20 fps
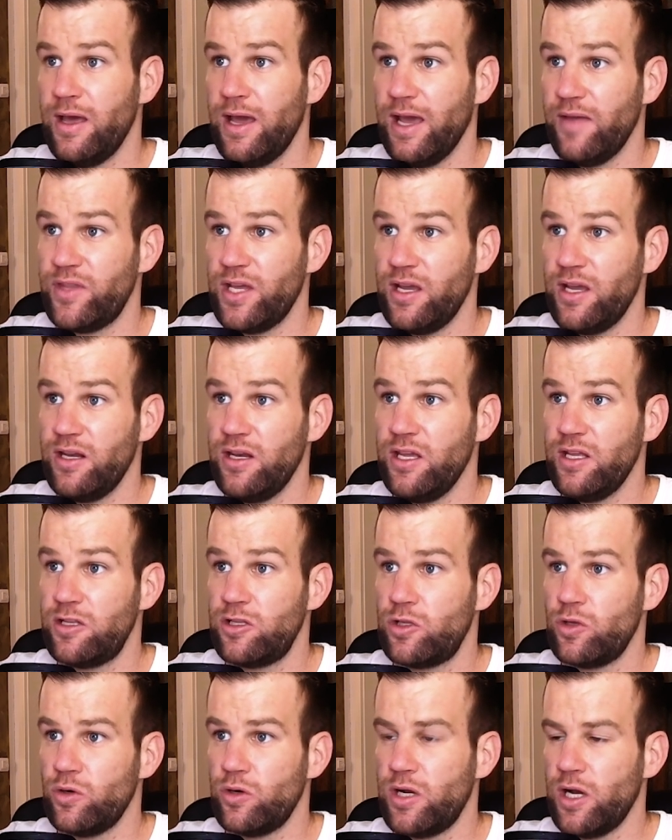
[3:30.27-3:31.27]
and they
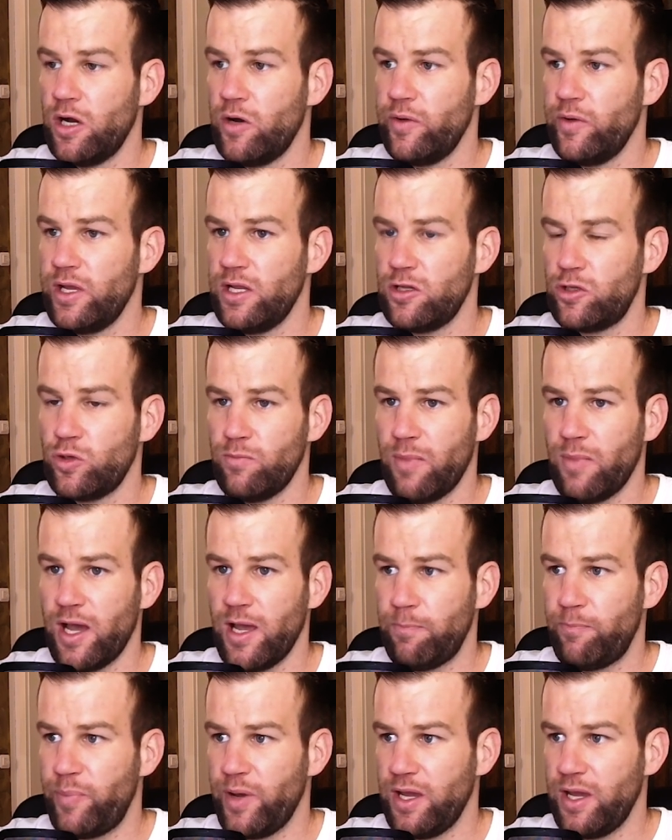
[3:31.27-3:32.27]
need to go into
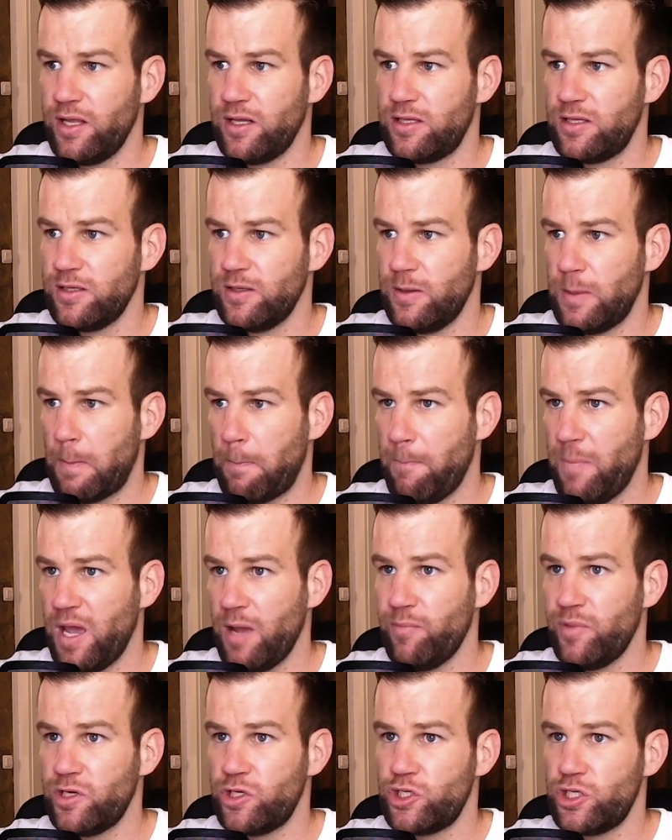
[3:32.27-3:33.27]
my paid
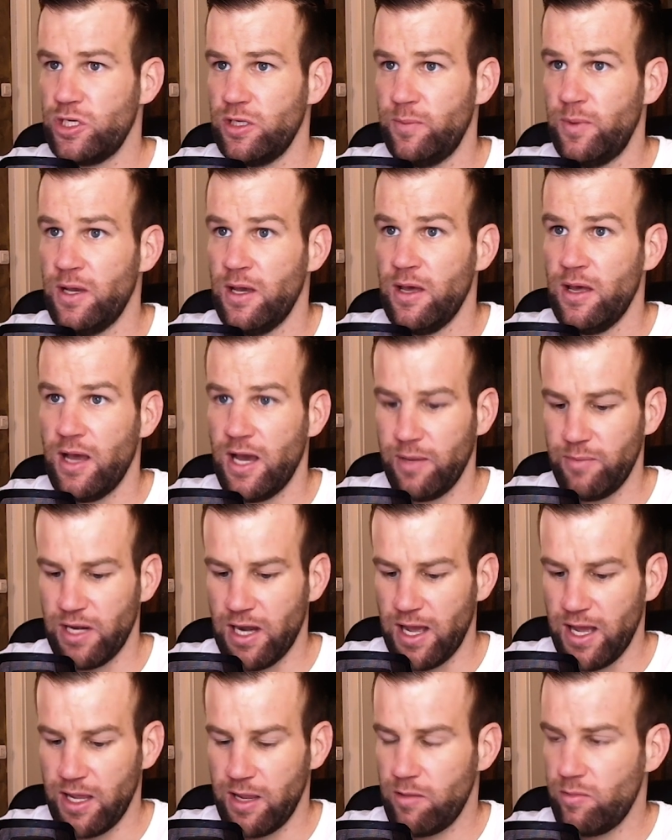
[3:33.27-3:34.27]
membership. I mean,
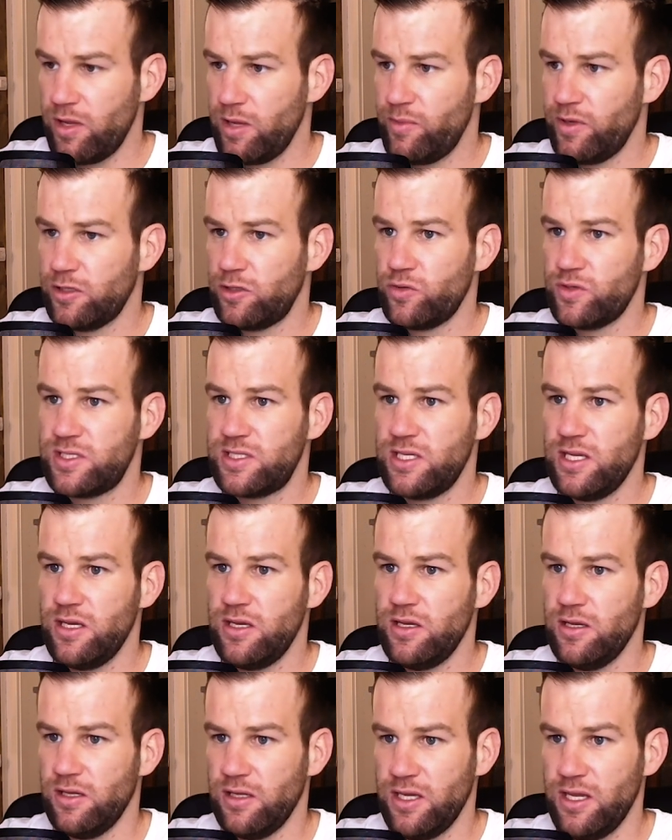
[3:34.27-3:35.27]
I am able to
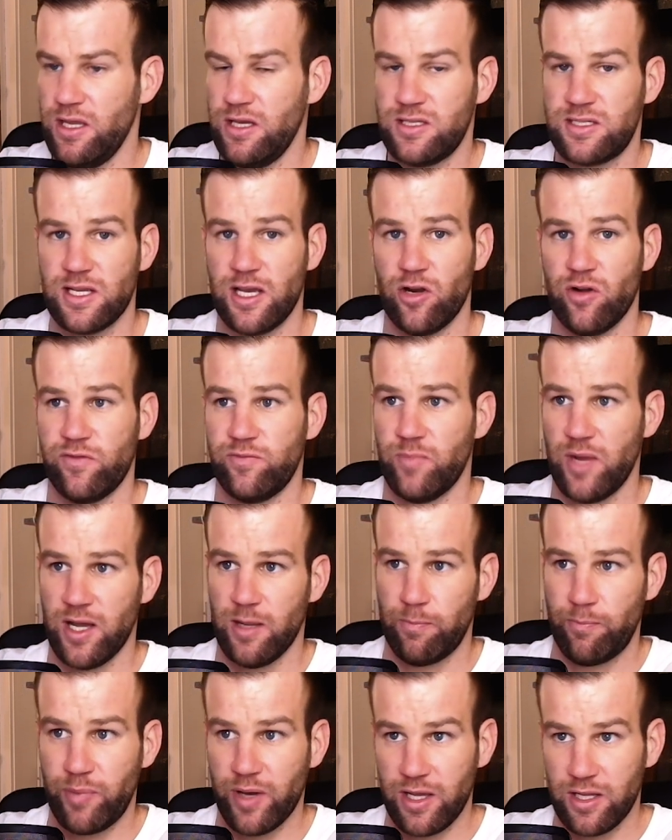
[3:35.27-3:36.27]
see inside of
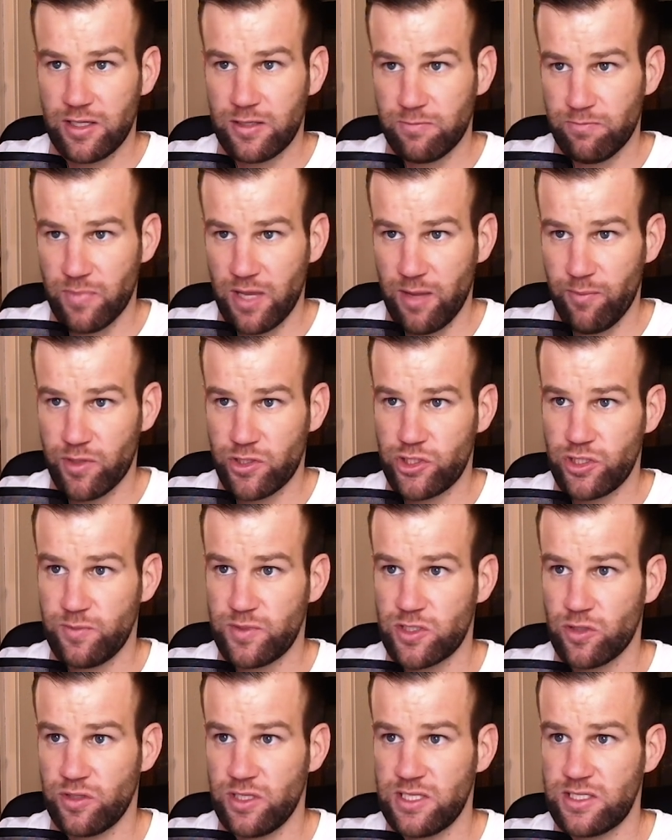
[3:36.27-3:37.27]
my paid
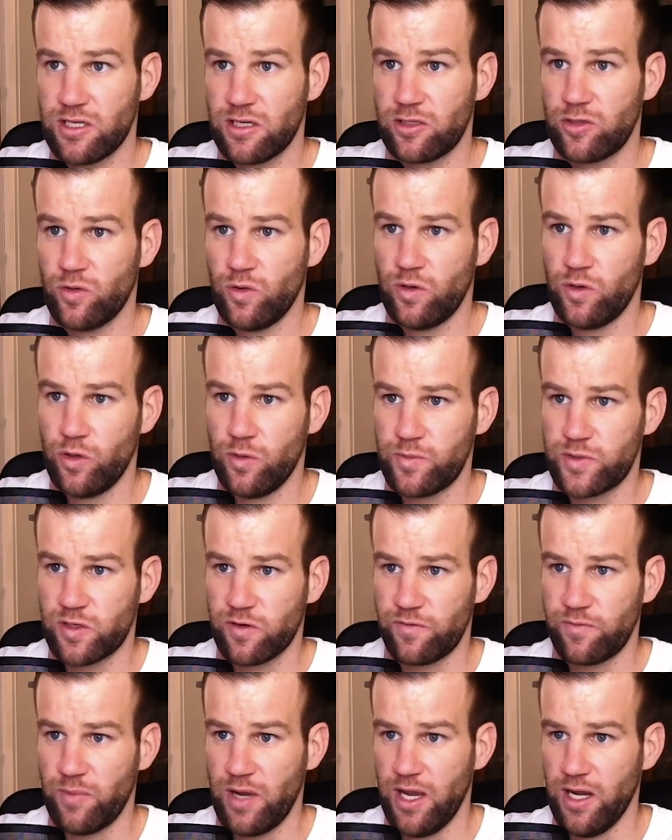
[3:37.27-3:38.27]
membership. So these are two groups
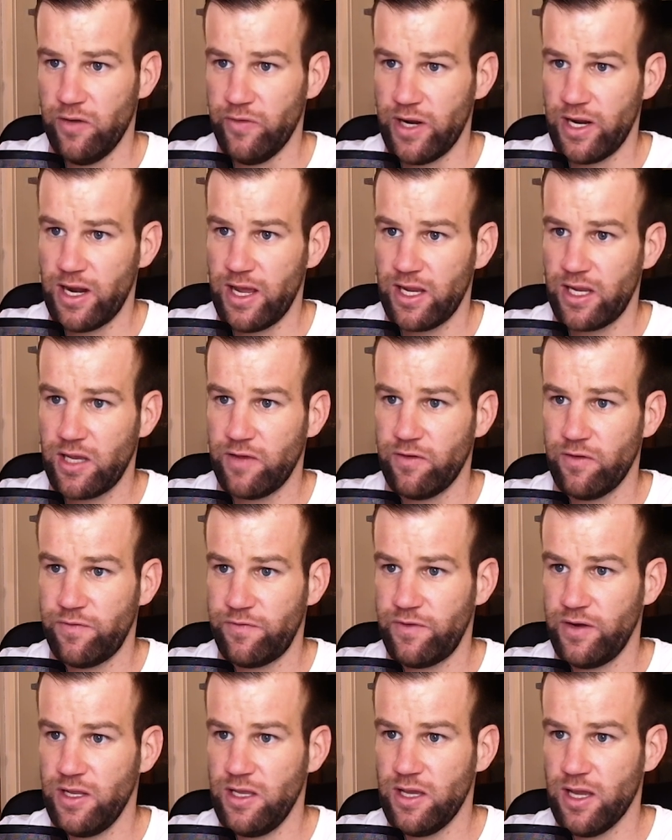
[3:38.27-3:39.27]
of mine, right? I have a
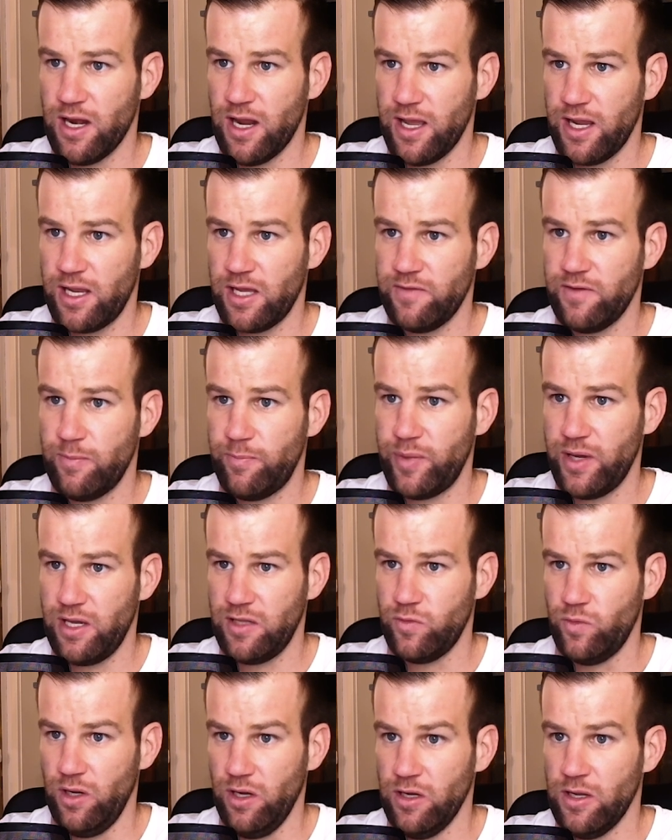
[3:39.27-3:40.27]
free and I have a
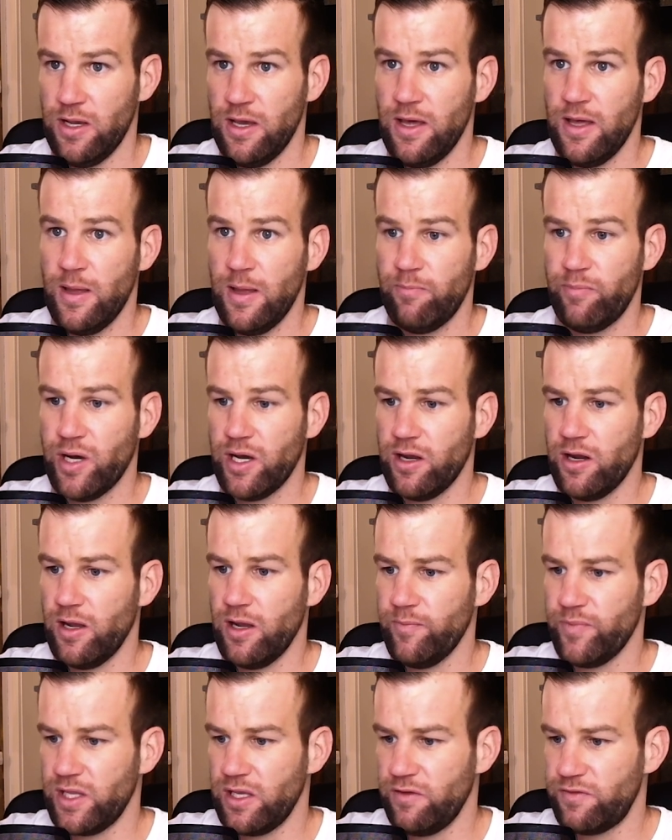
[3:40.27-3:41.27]
paid one.
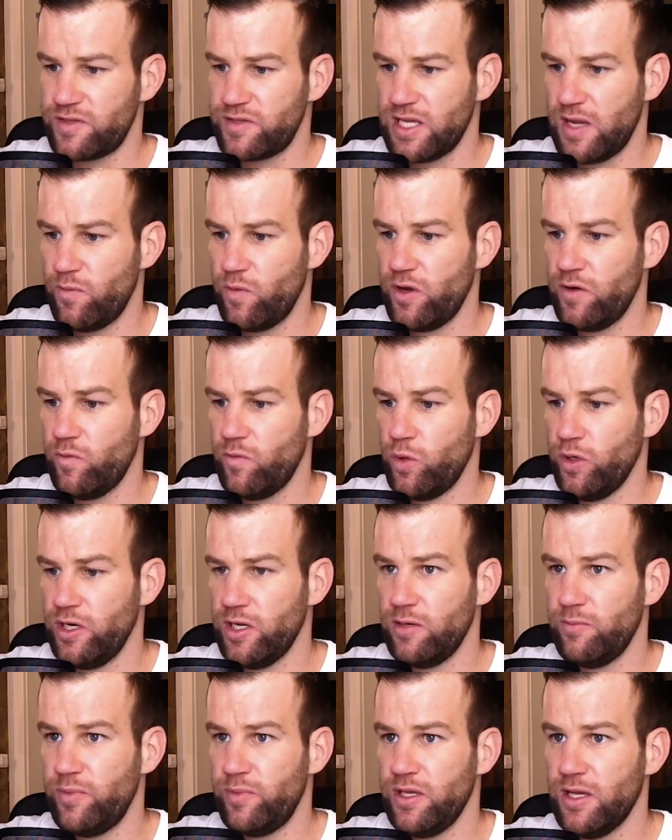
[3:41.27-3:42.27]
But if someone
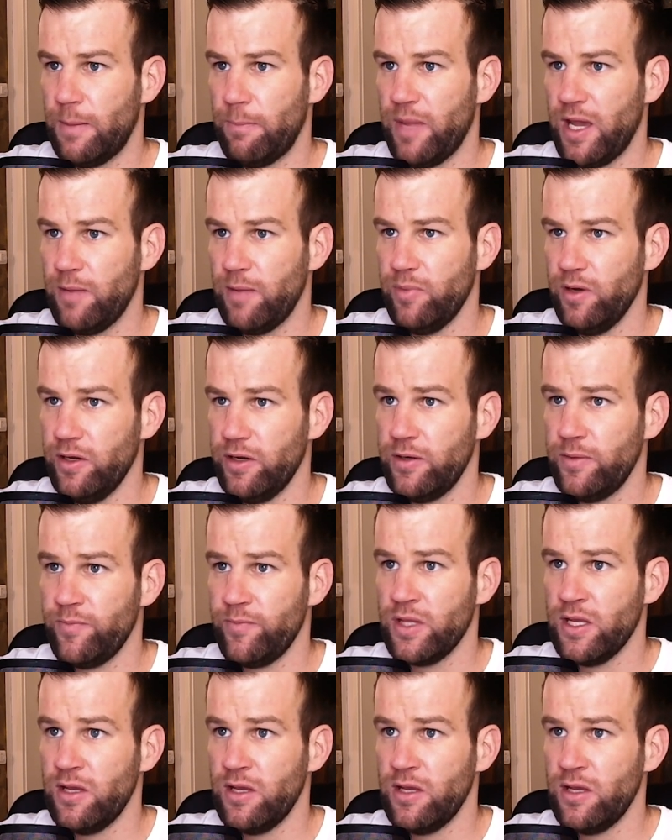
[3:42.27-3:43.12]
wouldn't be a member